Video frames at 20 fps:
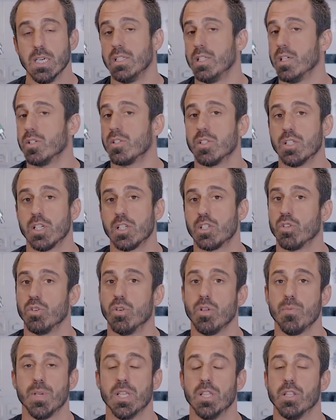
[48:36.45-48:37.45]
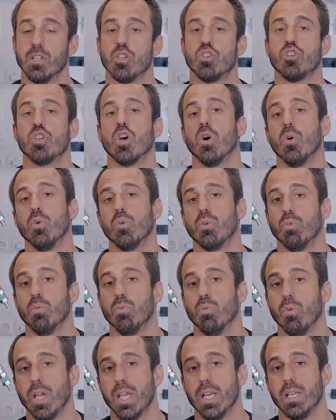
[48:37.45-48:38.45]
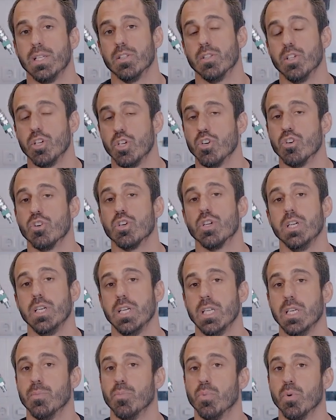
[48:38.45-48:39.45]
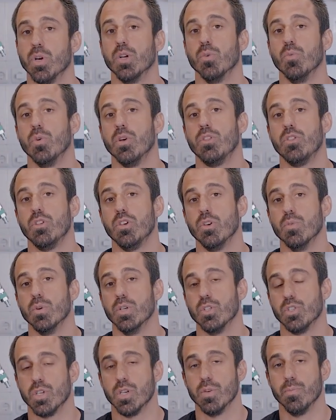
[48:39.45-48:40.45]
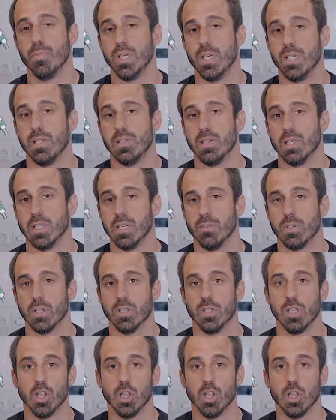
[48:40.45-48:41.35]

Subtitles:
doesn't necessarily mean that the total weight that you're going to need to bring with you is going to be significantly